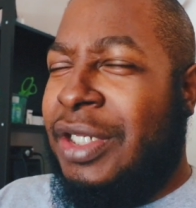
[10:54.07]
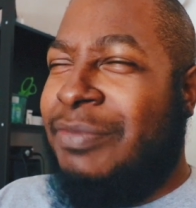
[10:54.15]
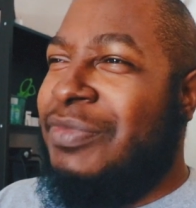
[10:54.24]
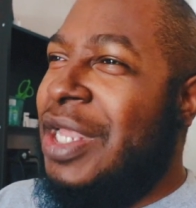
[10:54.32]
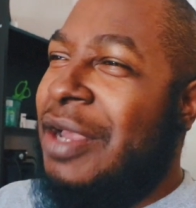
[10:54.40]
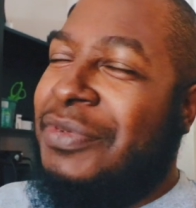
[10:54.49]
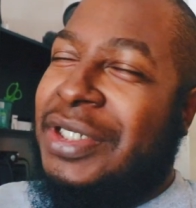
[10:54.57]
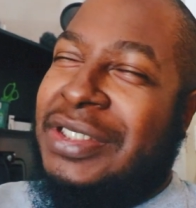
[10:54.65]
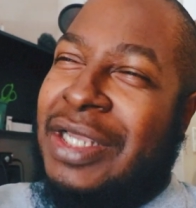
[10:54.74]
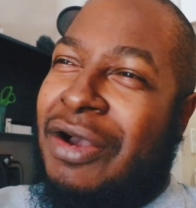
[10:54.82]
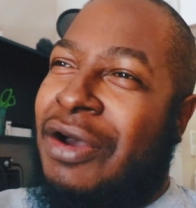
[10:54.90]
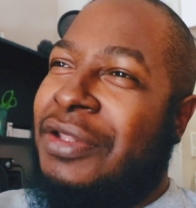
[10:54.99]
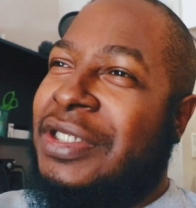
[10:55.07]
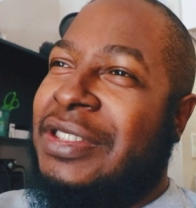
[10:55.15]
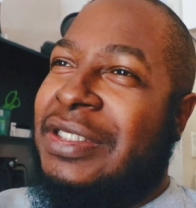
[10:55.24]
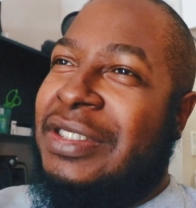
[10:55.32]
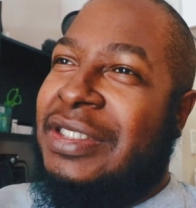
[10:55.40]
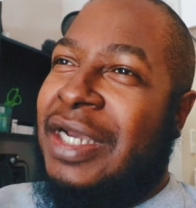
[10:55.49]
that blah, just all this
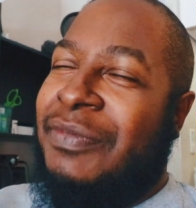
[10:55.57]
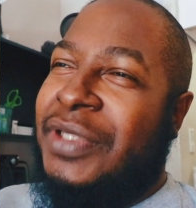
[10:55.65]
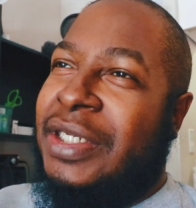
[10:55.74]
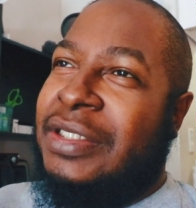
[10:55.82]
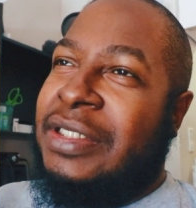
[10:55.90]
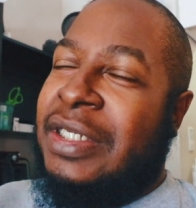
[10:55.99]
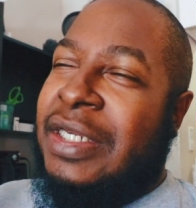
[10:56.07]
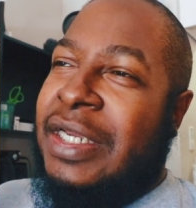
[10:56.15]
dumbness.